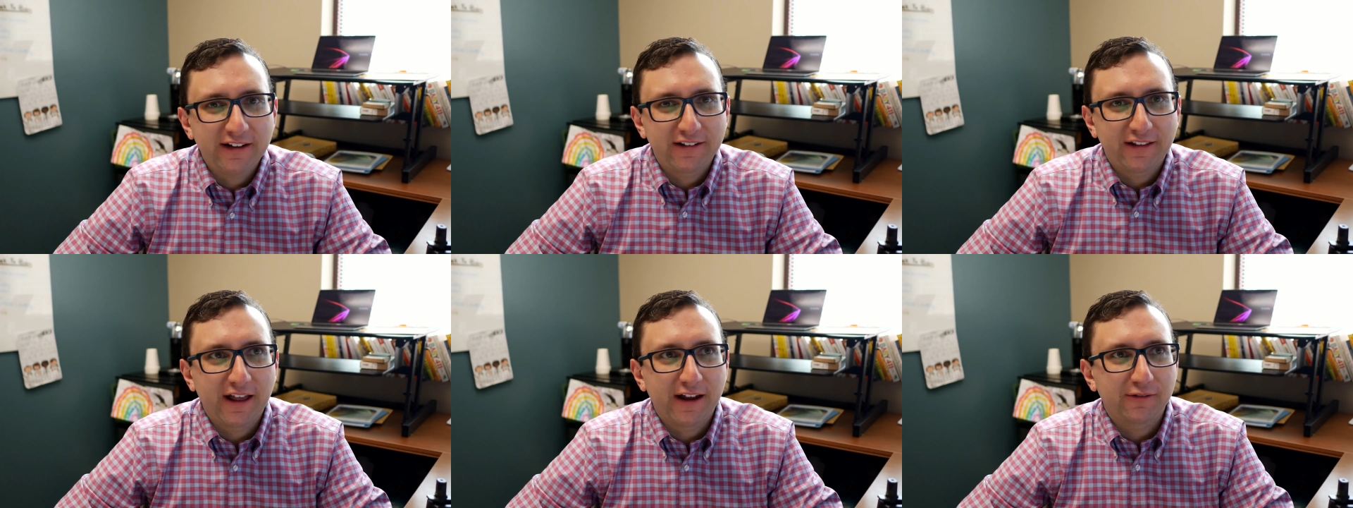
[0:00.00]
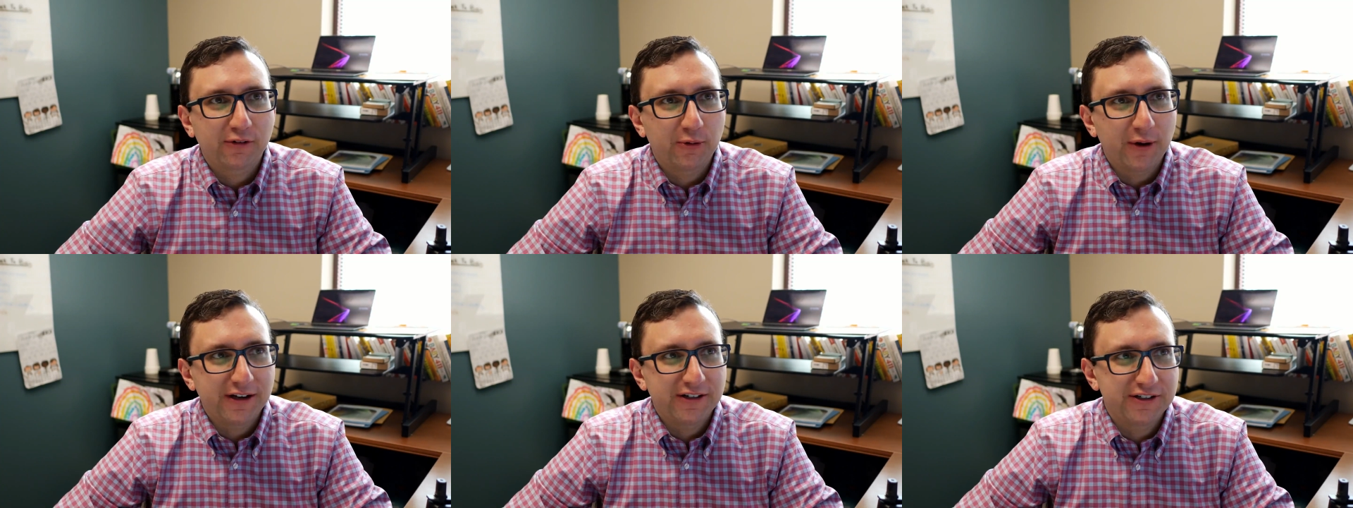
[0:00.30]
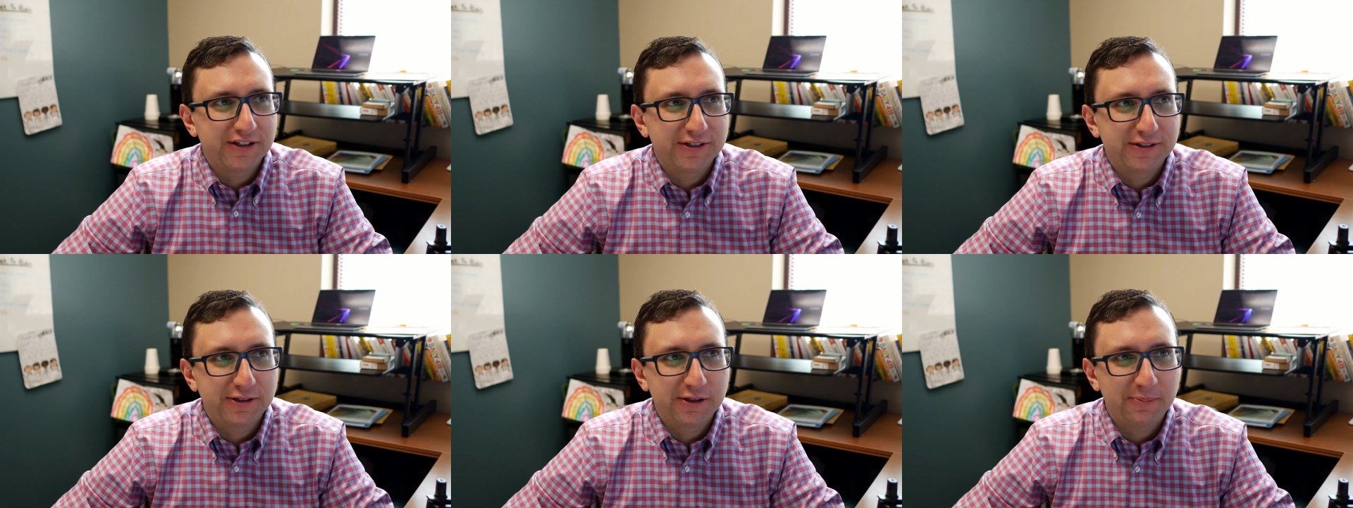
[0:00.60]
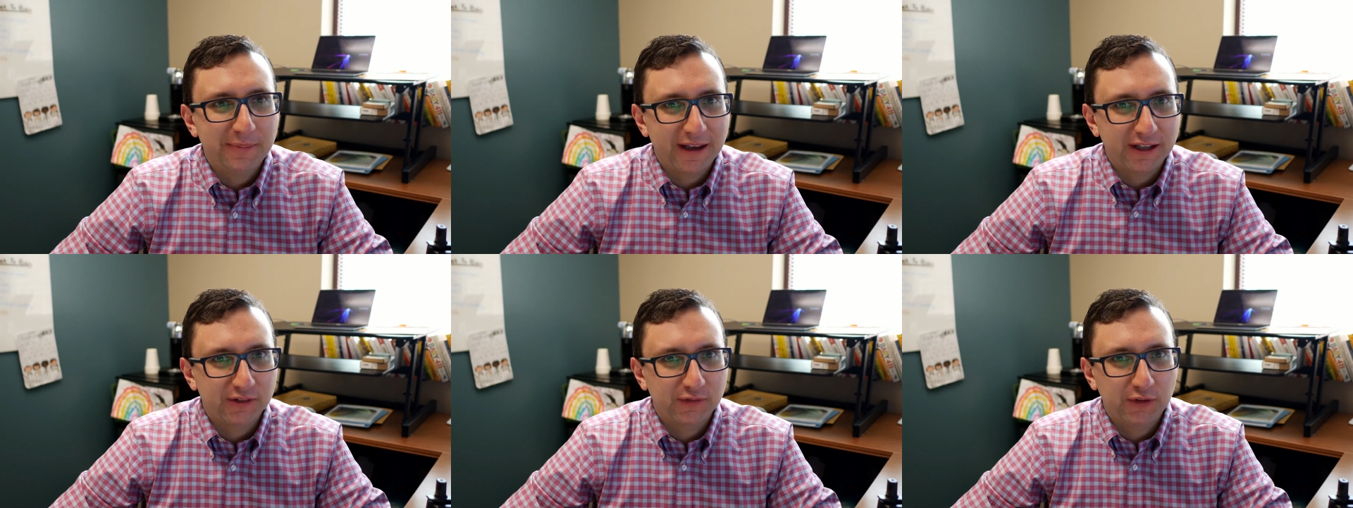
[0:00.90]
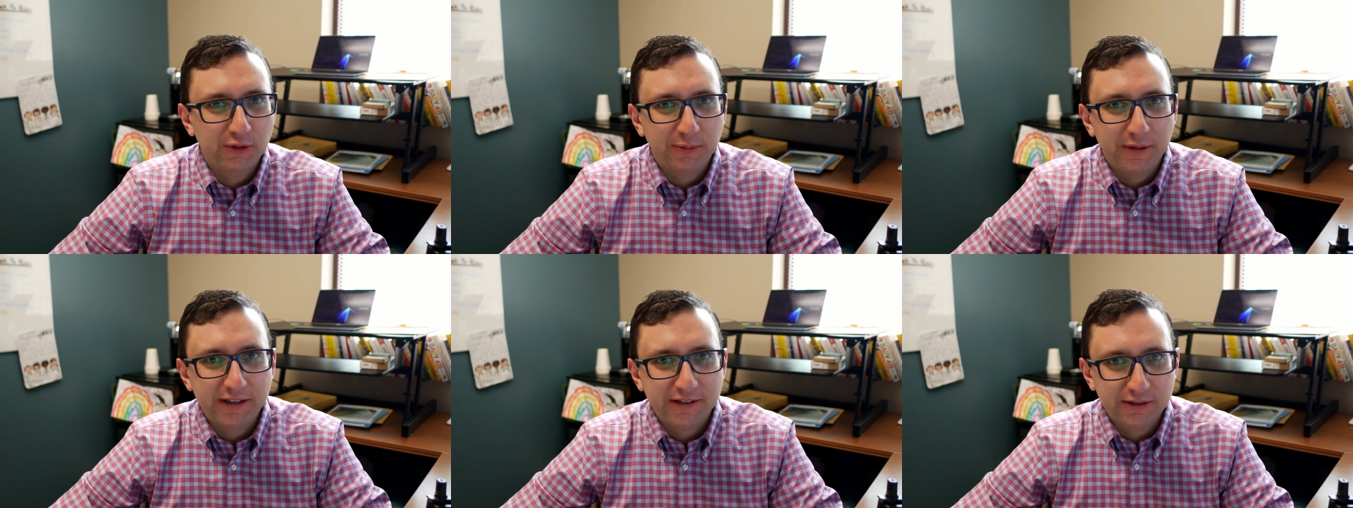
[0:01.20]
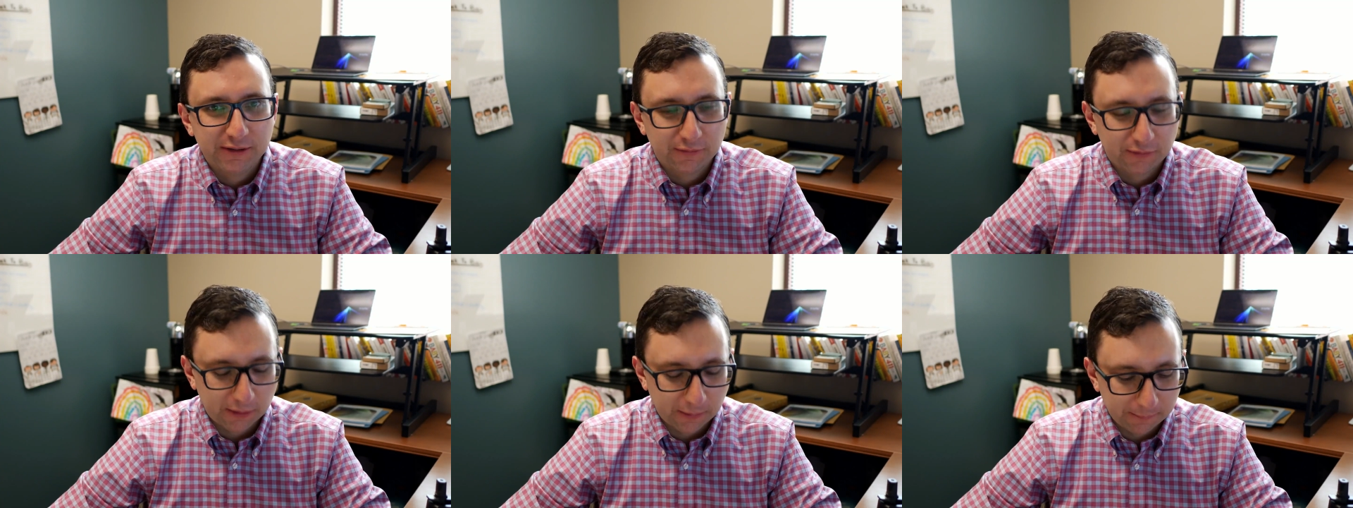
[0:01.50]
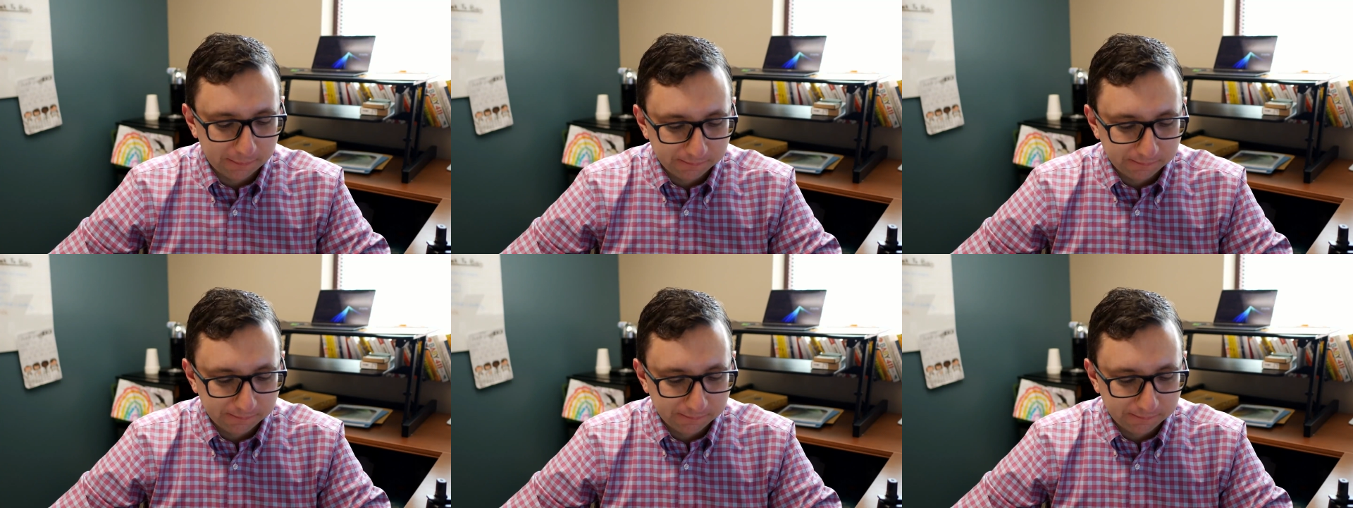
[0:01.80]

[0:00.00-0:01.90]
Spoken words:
I've gotten a lot of questions in the past few weeks